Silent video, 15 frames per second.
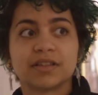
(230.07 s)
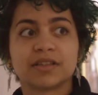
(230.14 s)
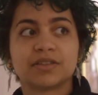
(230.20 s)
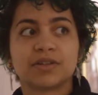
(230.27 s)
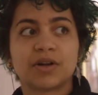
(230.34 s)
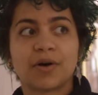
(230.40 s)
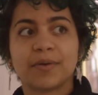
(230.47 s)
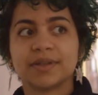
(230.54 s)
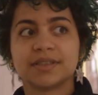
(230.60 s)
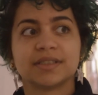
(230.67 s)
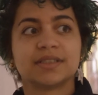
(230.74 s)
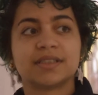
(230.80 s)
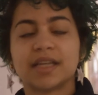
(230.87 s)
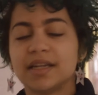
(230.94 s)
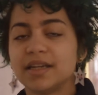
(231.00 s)
Like she's always
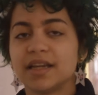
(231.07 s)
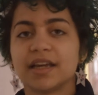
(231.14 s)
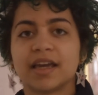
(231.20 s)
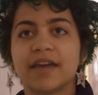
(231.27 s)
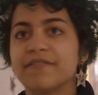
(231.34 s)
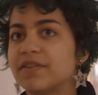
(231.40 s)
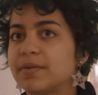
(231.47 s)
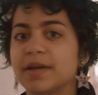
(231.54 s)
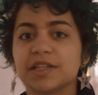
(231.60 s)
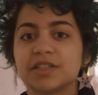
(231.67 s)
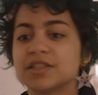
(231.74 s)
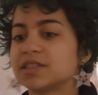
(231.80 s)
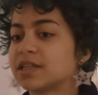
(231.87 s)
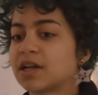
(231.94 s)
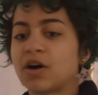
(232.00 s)
just sending
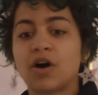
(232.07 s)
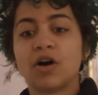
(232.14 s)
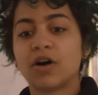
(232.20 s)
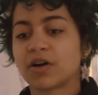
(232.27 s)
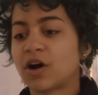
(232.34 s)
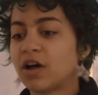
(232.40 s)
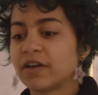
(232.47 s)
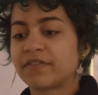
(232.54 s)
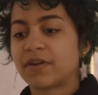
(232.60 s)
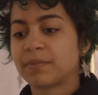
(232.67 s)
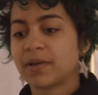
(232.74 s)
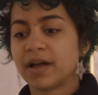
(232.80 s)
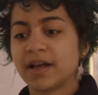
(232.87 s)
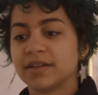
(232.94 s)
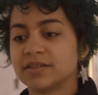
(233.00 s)
information, just like calling for
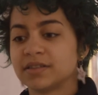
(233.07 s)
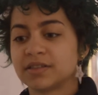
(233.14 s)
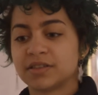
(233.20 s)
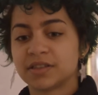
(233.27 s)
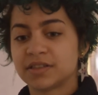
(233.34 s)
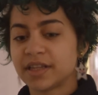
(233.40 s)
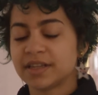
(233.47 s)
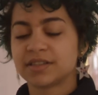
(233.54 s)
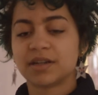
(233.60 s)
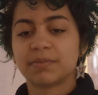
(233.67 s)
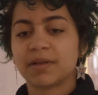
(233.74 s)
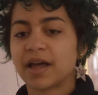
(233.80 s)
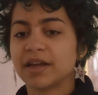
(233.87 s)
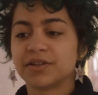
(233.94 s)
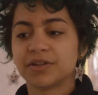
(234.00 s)
applies, like, just things to
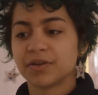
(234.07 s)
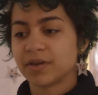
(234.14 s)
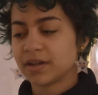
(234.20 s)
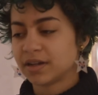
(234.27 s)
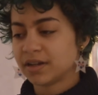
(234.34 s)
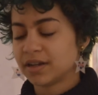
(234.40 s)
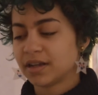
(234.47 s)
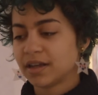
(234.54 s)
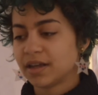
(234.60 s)
apply to. And